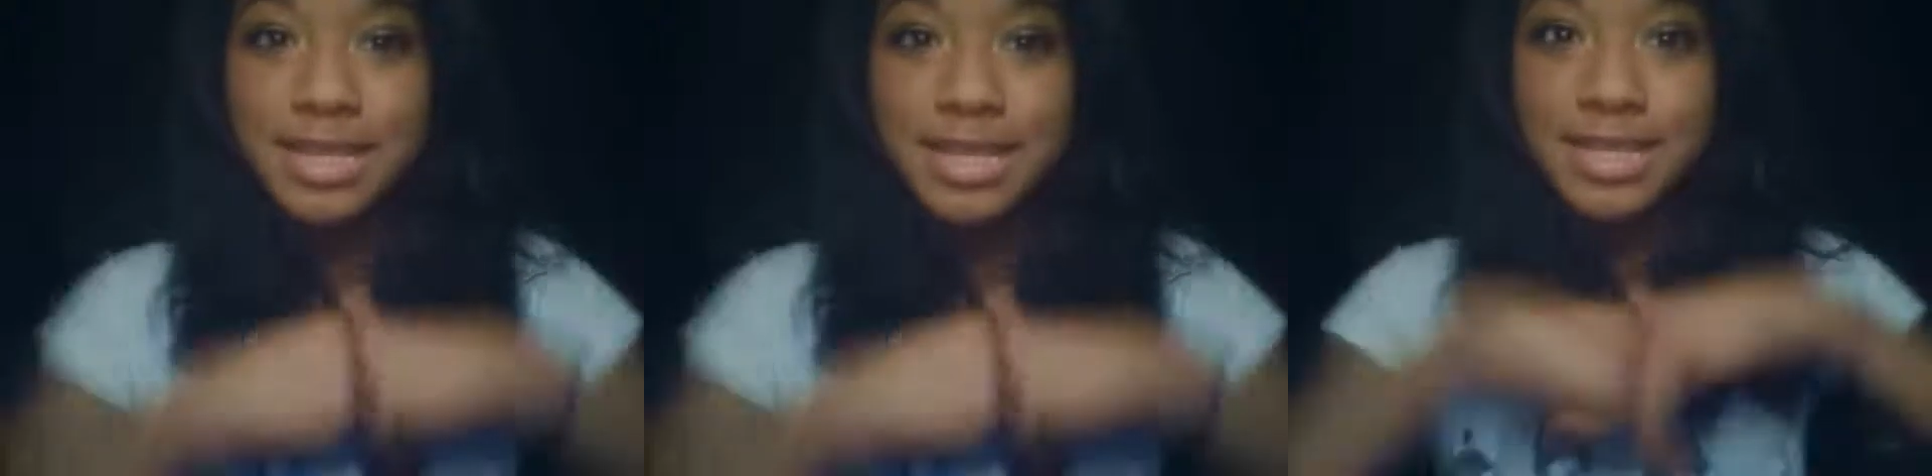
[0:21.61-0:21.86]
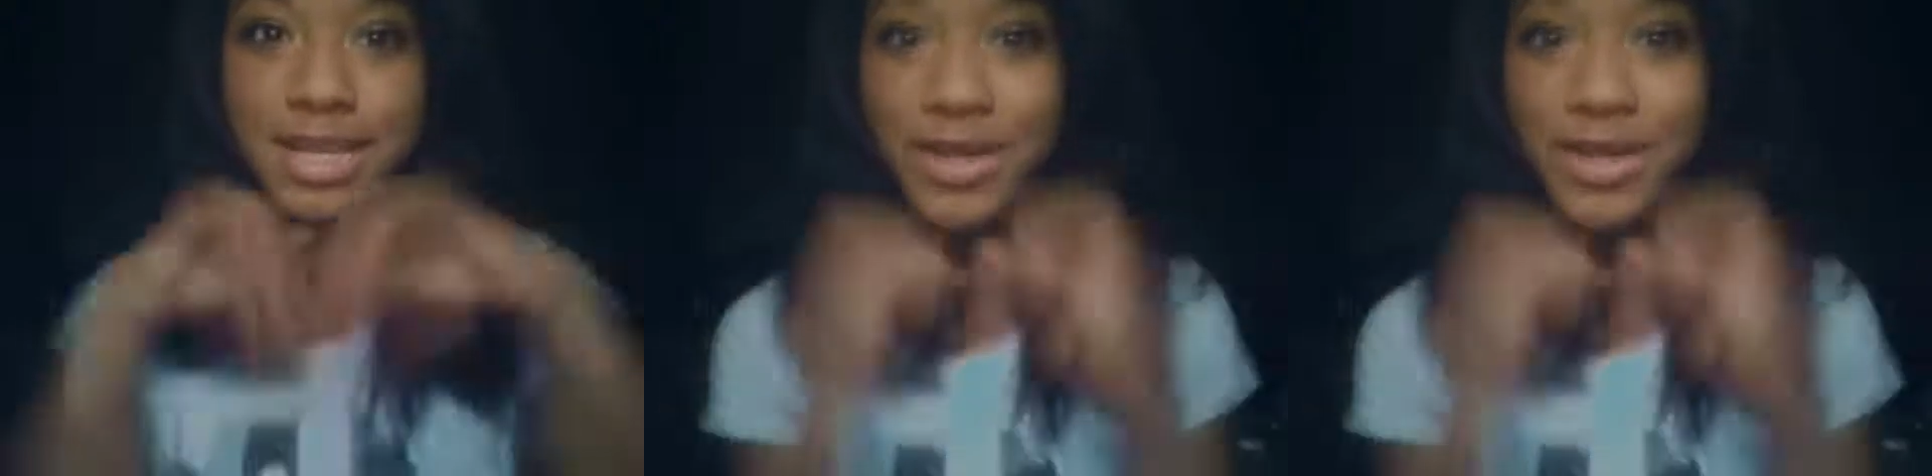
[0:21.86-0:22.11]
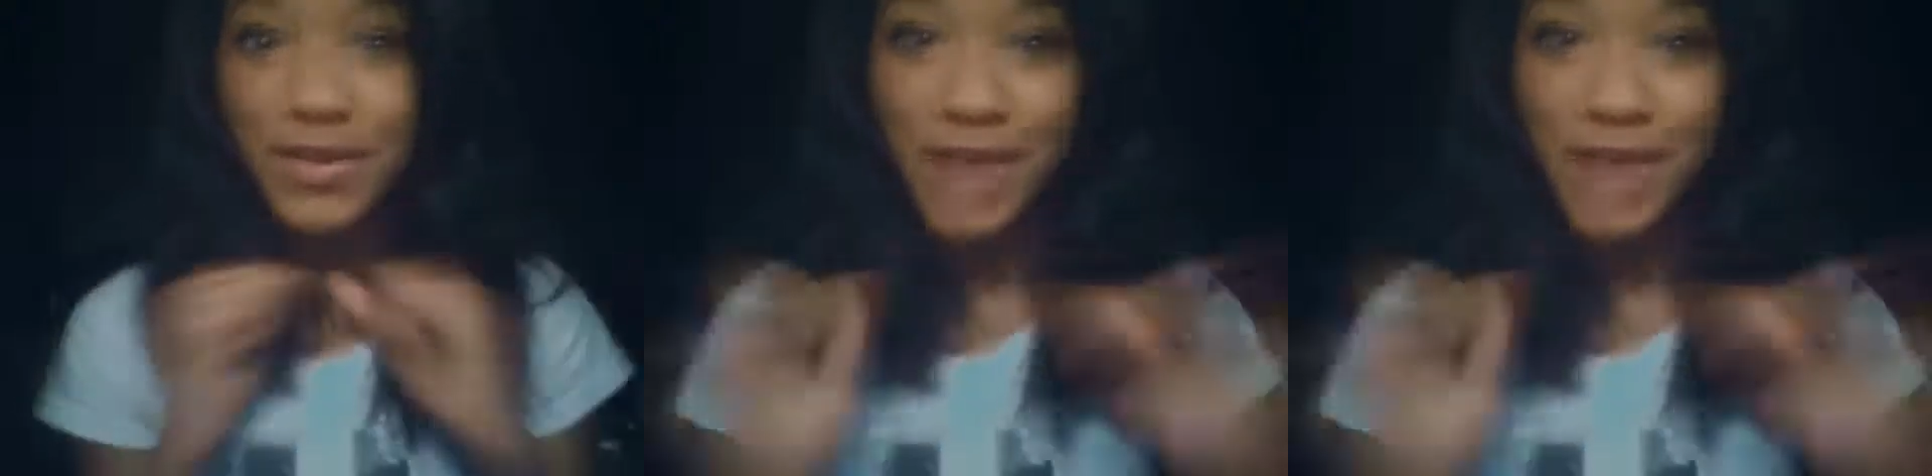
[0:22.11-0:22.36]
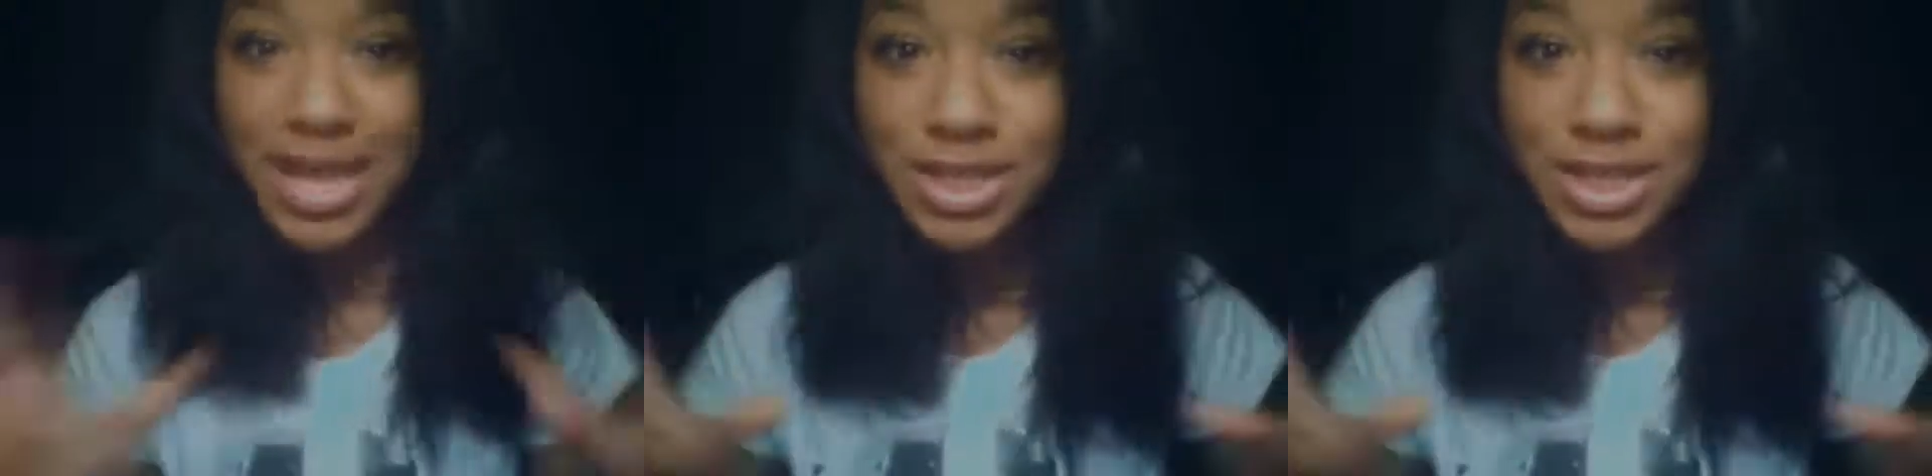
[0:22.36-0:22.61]

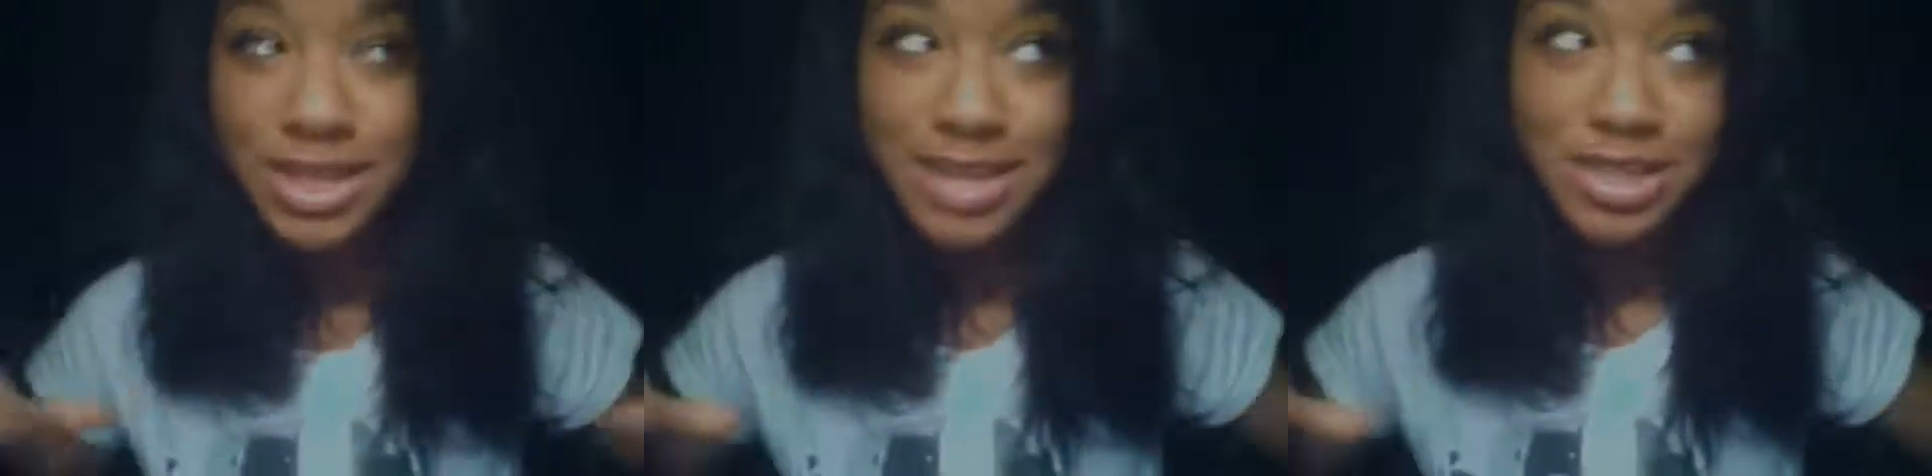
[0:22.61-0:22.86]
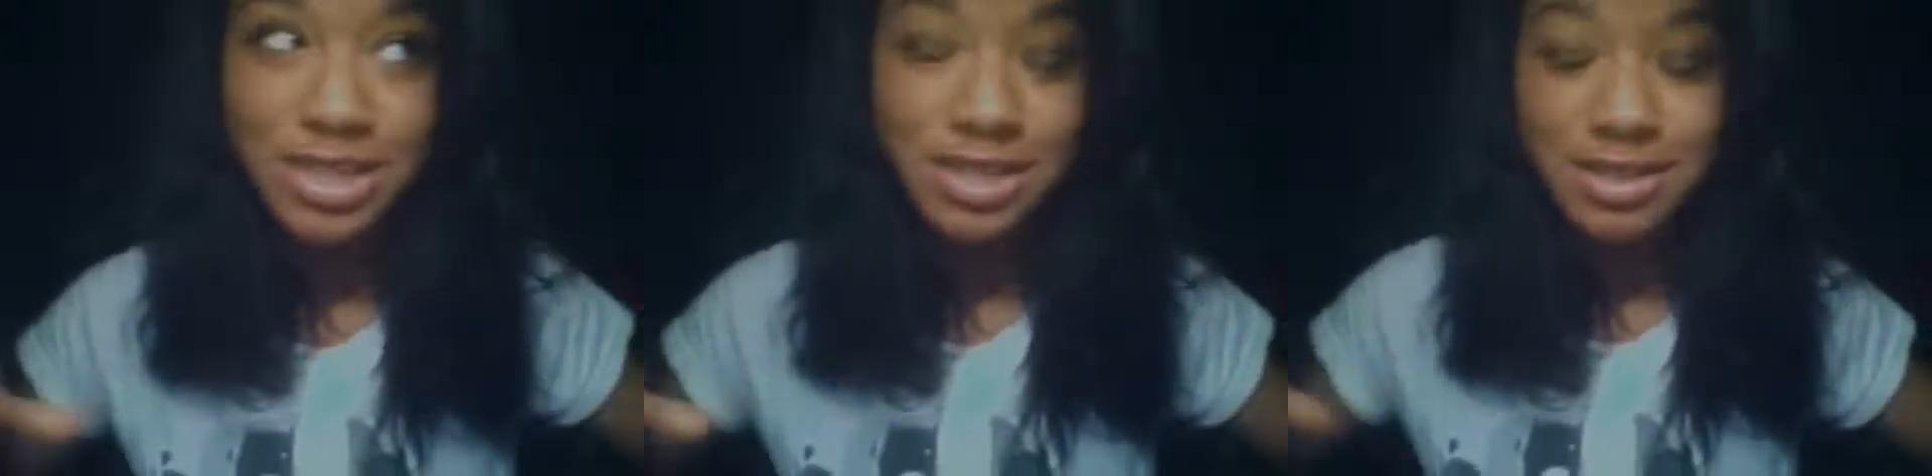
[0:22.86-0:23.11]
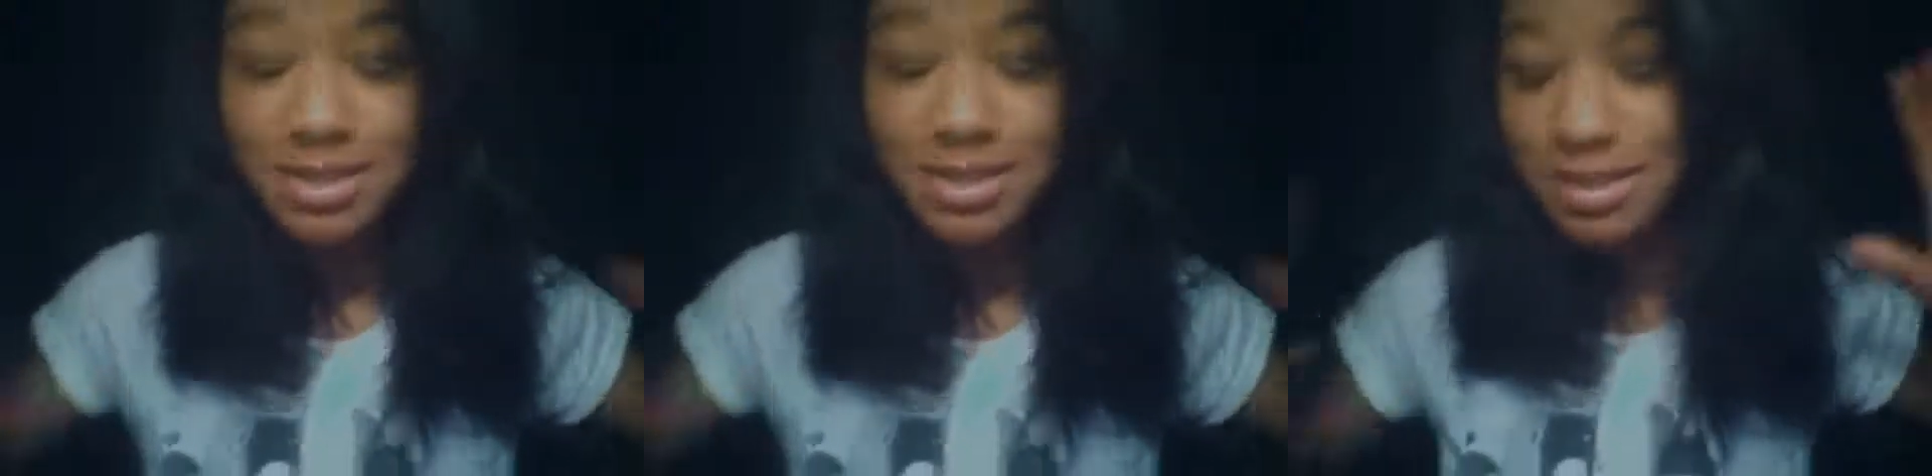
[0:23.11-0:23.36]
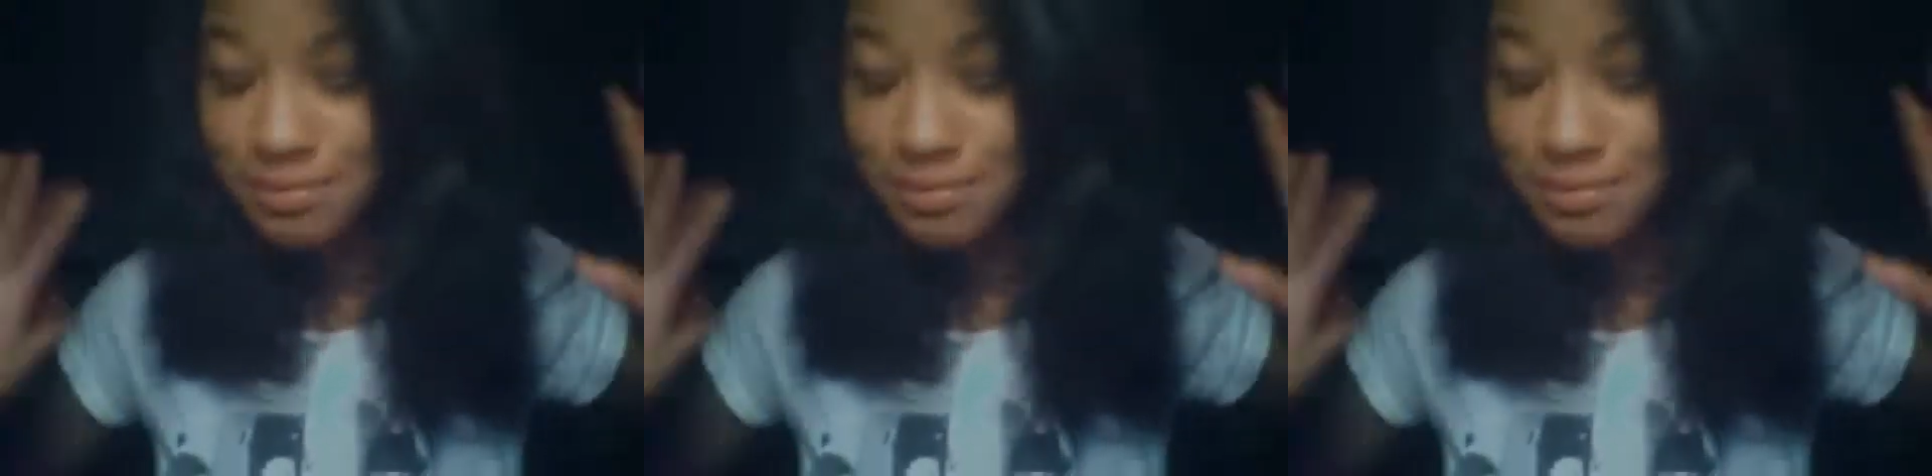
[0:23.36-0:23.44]
congratulations,